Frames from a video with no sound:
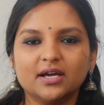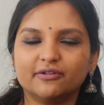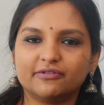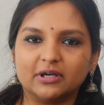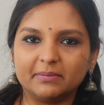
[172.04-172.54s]

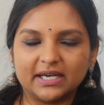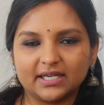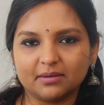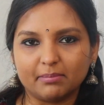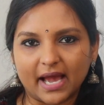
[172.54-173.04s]

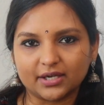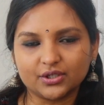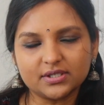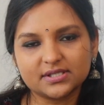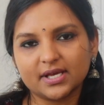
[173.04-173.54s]
fermenting
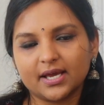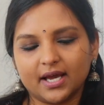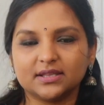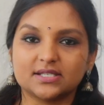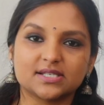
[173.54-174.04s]
batters,
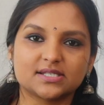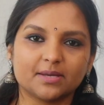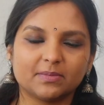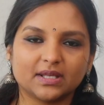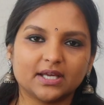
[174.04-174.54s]
and this is
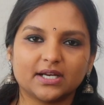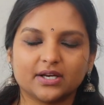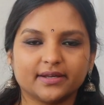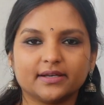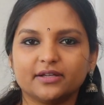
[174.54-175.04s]
something that I
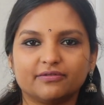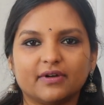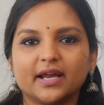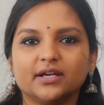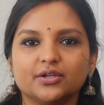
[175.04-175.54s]
really
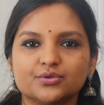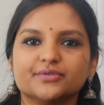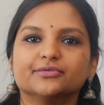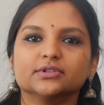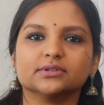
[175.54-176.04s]
find
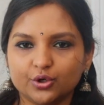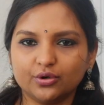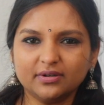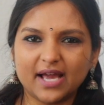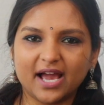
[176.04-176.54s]
useful. You
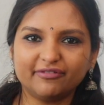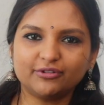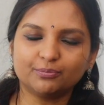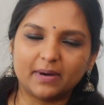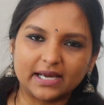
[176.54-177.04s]
don't have
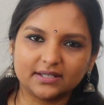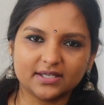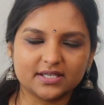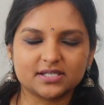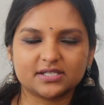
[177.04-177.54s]
to buy the
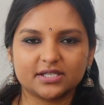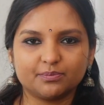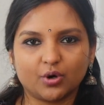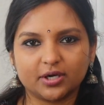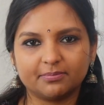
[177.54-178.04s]
Instant
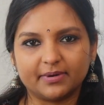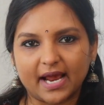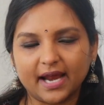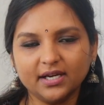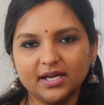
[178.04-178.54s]
Pot
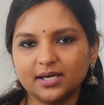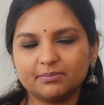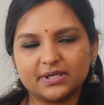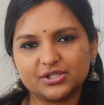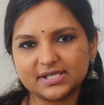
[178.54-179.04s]
brand,
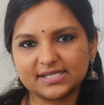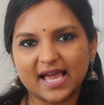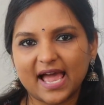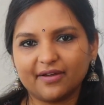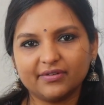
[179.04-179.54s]
but just
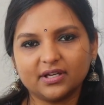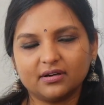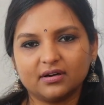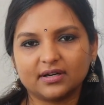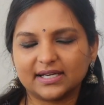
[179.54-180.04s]
having
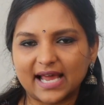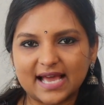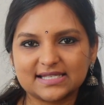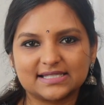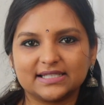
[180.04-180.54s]
a
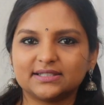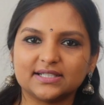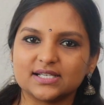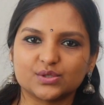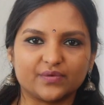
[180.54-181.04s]
glass lid
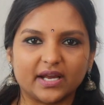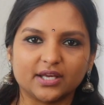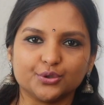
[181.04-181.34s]
is very